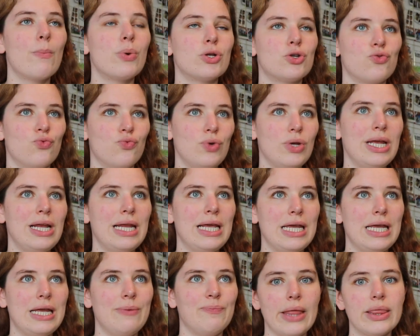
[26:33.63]
But
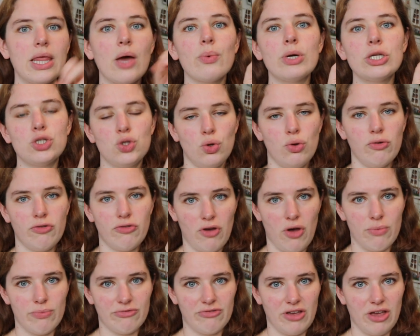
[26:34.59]
really, there were two
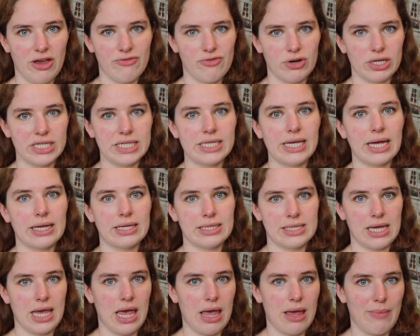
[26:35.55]
firm favorites
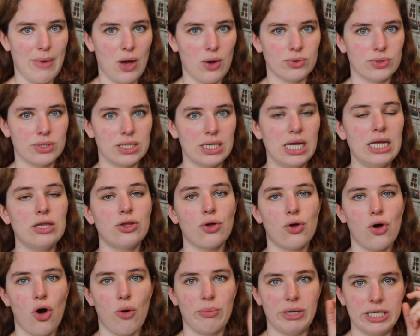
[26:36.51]
that came out in the
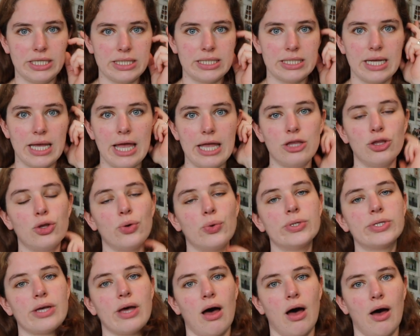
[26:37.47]
comments, and
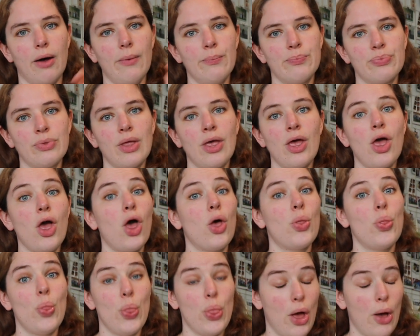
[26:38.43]
those are
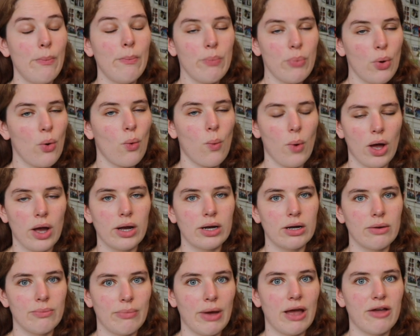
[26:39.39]
number
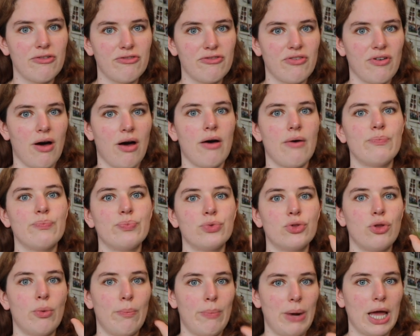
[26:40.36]
one by far,
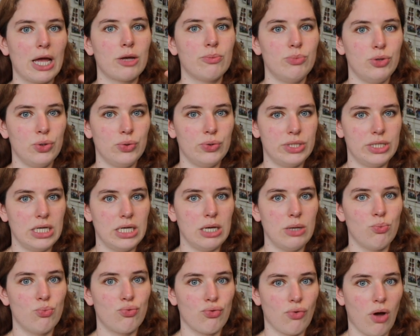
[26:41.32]
the Black Beauty
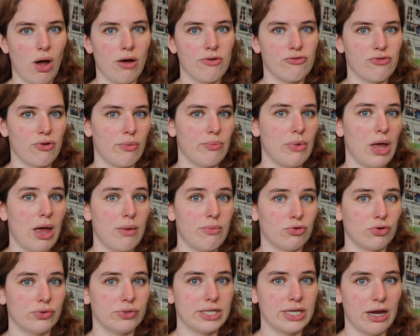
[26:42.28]
bra from
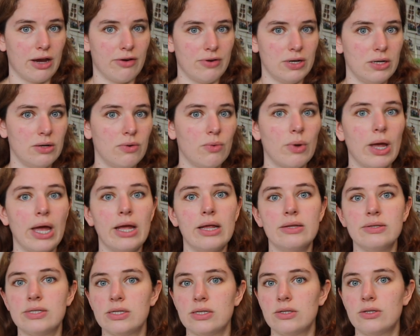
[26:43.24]
Emerald Erin.
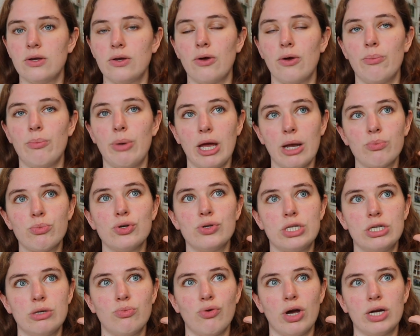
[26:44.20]
And the Black
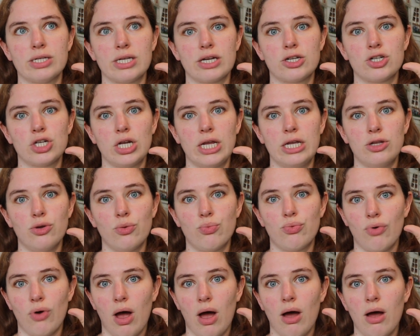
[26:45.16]
Beauty bra is actually the
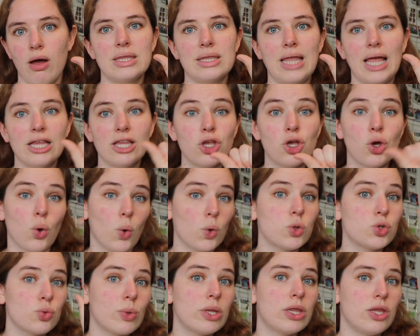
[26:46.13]
bra that
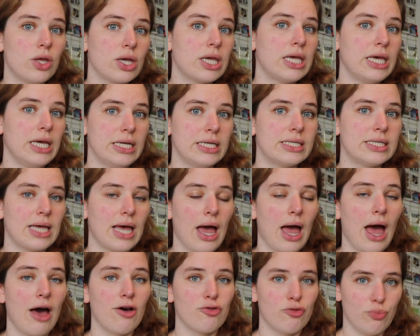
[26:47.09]
goes with the kits I
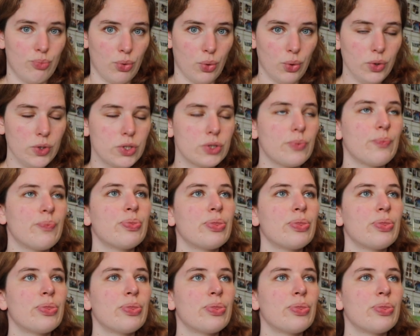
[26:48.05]
have bought.